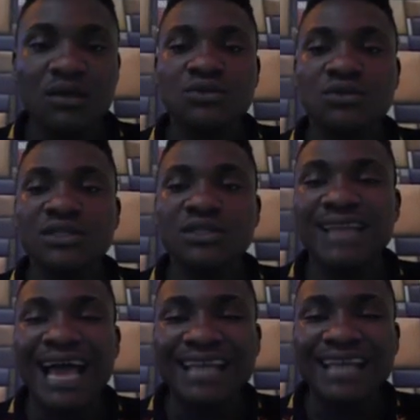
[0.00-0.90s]
So the
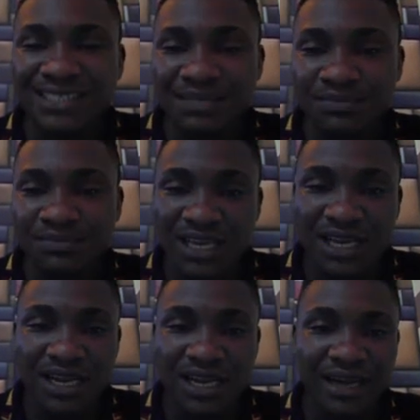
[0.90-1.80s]
last tips
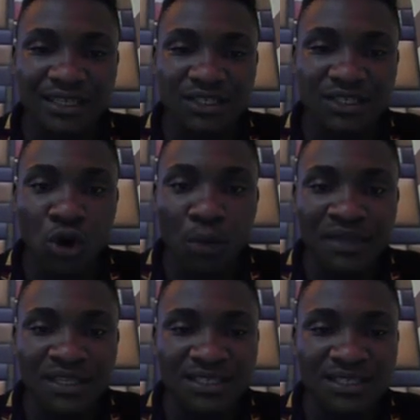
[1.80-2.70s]
here, I need to
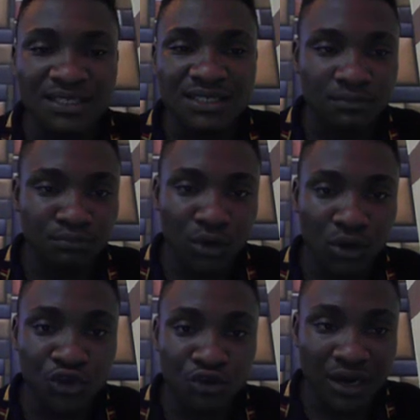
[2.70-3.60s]
copy this
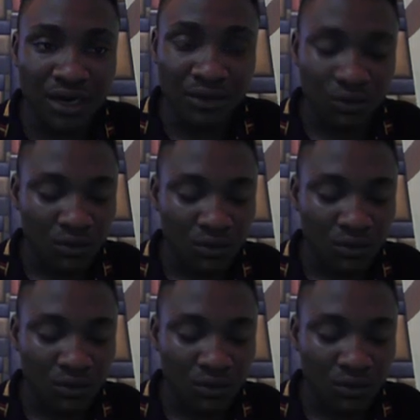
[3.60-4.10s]
blog U R L,